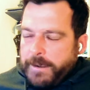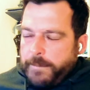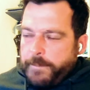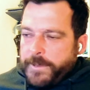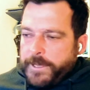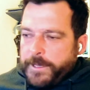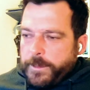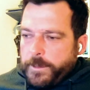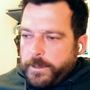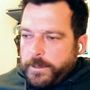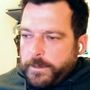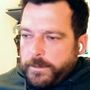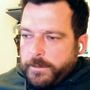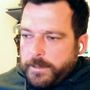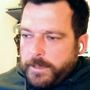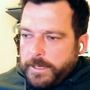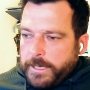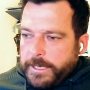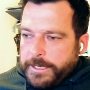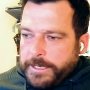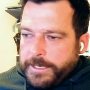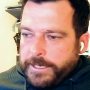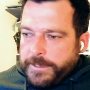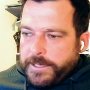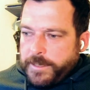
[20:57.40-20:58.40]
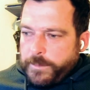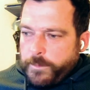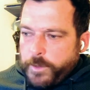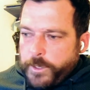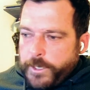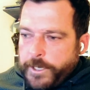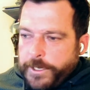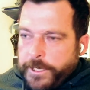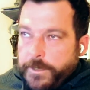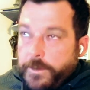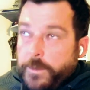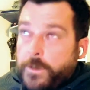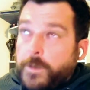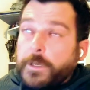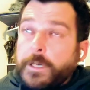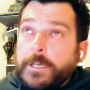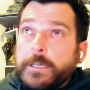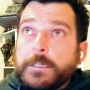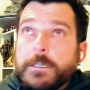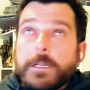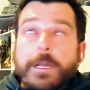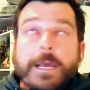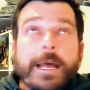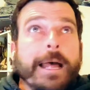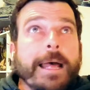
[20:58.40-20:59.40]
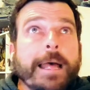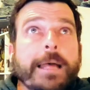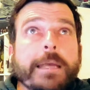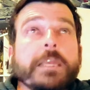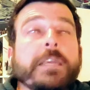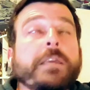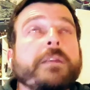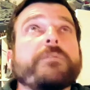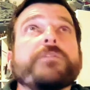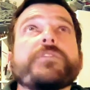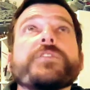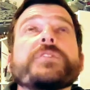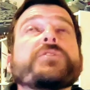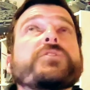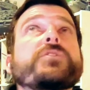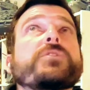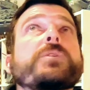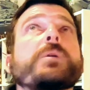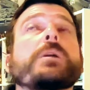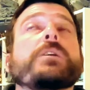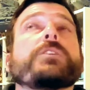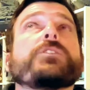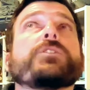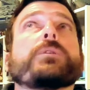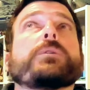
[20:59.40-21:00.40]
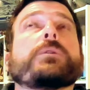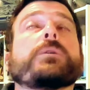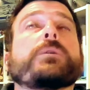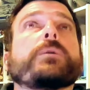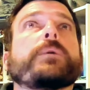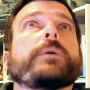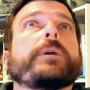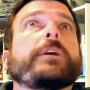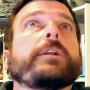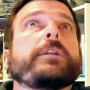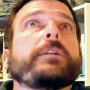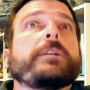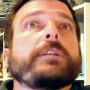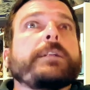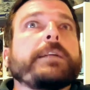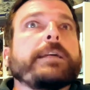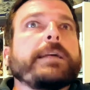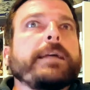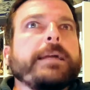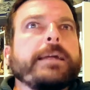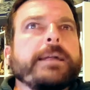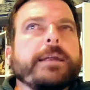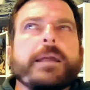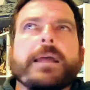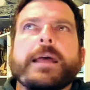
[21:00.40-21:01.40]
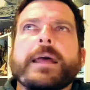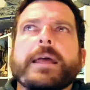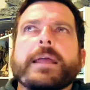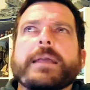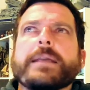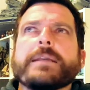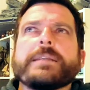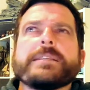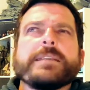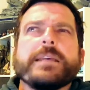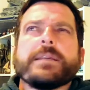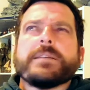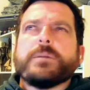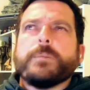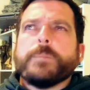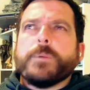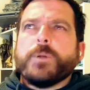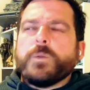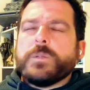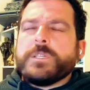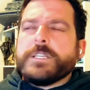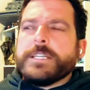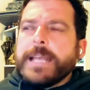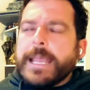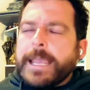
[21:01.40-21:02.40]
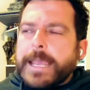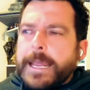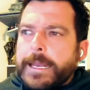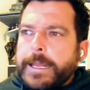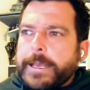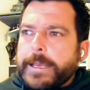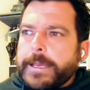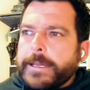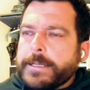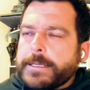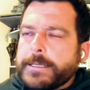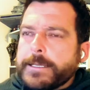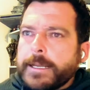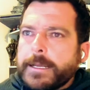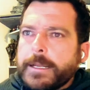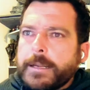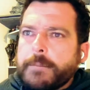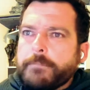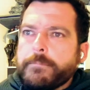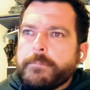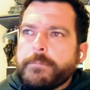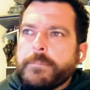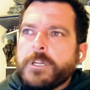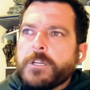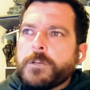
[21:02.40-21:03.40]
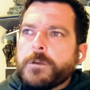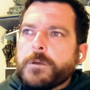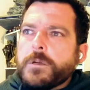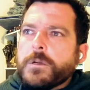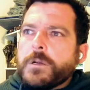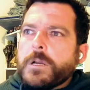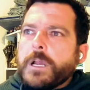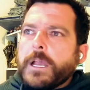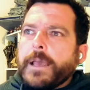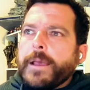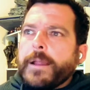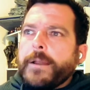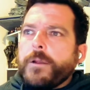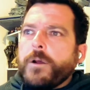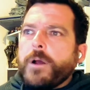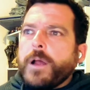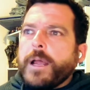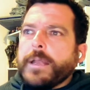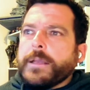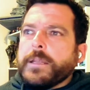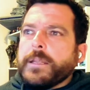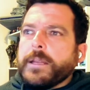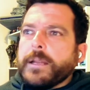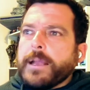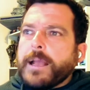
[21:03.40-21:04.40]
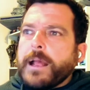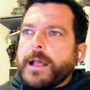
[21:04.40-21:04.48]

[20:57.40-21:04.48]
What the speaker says: Bill did some work on infrastructure and accessible standards. And I did a